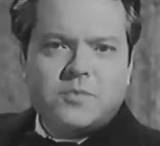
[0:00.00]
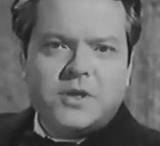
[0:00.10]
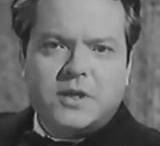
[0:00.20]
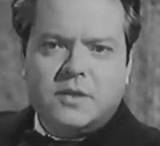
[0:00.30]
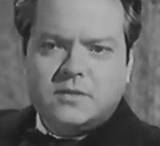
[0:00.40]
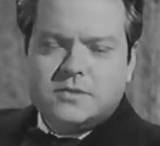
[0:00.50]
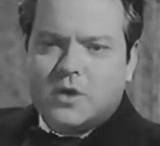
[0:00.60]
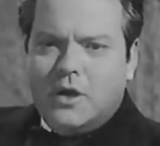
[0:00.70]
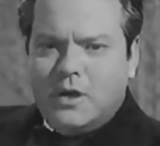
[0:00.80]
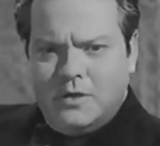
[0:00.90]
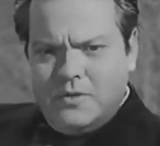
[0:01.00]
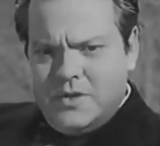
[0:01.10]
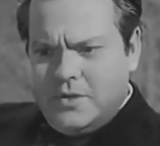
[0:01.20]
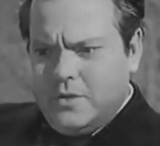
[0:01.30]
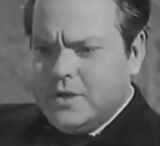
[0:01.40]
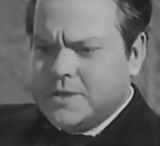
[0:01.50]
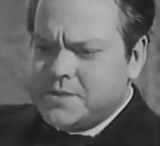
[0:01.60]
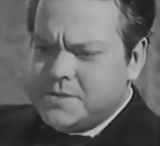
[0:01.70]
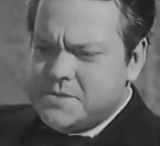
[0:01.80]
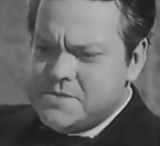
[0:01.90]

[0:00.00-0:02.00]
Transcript: big dog or with a horse.